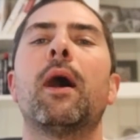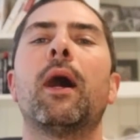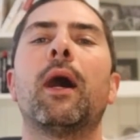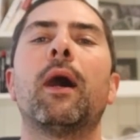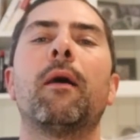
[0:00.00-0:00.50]

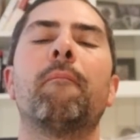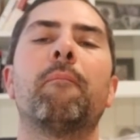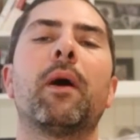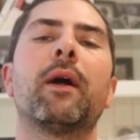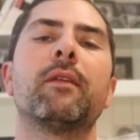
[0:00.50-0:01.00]
Um,
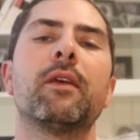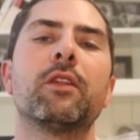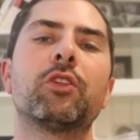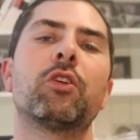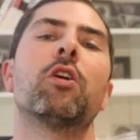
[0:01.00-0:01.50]
but
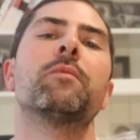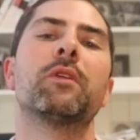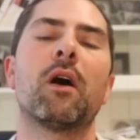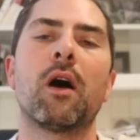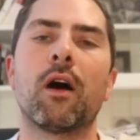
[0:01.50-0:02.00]
in
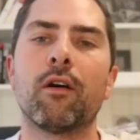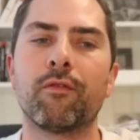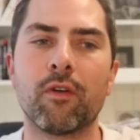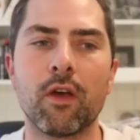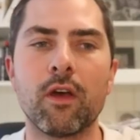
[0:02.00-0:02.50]
terms
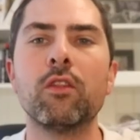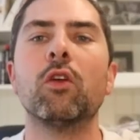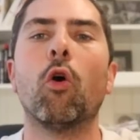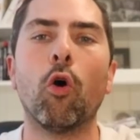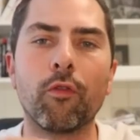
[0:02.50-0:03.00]
of
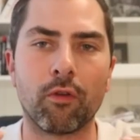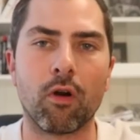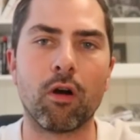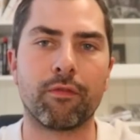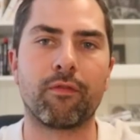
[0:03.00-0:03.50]
the
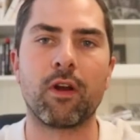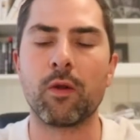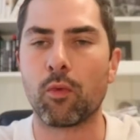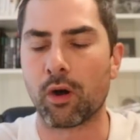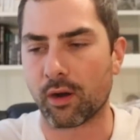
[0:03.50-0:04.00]
overall
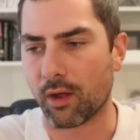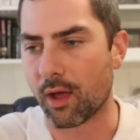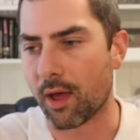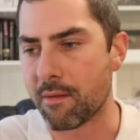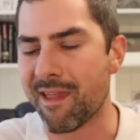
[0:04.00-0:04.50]
framework,
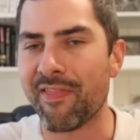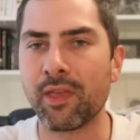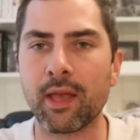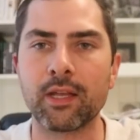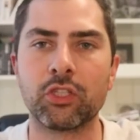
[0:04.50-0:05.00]
uh,
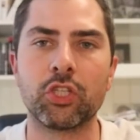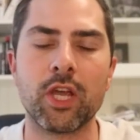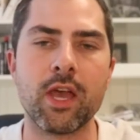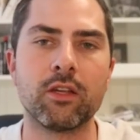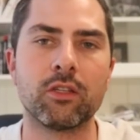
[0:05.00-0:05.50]
nothing has
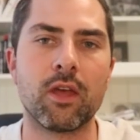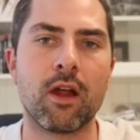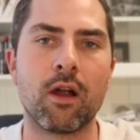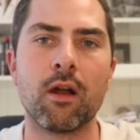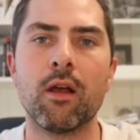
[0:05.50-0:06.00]
changed
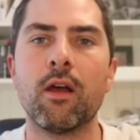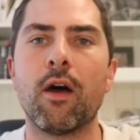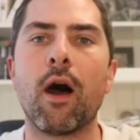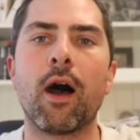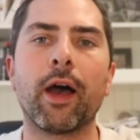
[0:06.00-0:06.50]
there.
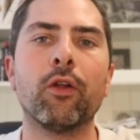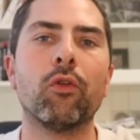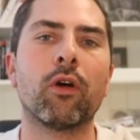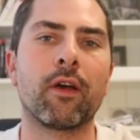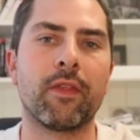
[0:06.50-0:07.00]
Uh, I
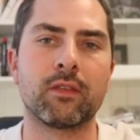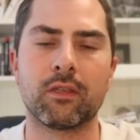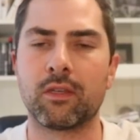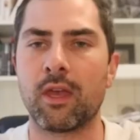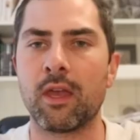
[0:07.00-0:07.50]
don't look at this
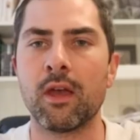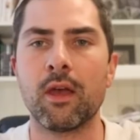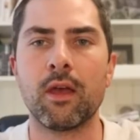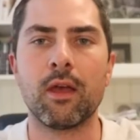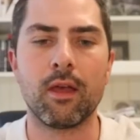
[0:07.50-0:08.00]
as a
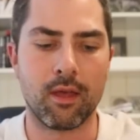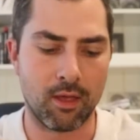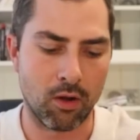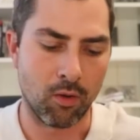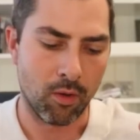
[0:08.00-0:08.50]

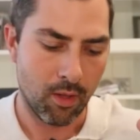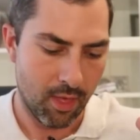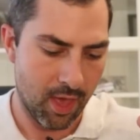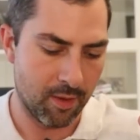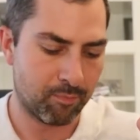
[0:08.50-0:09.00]
you know
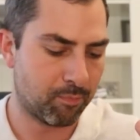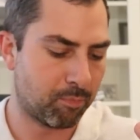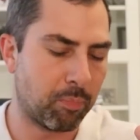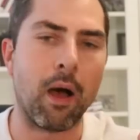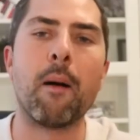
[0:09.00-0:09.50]
a
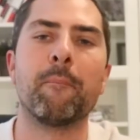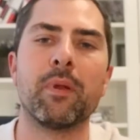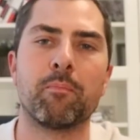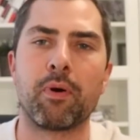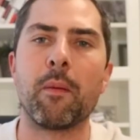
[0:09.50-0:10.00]
pump
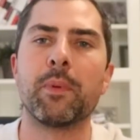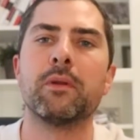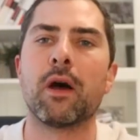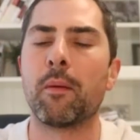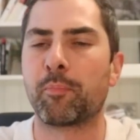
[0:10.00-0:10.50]
and pump
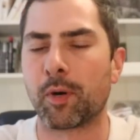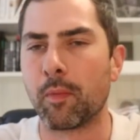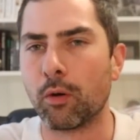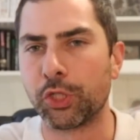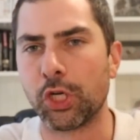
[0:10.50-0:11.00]
and dump
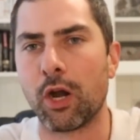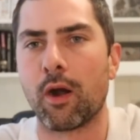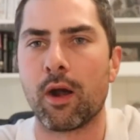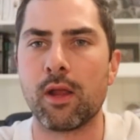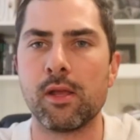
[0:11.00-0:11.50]

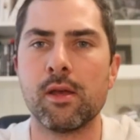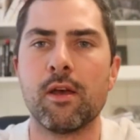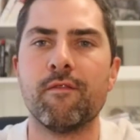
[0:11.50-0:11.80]
promotionary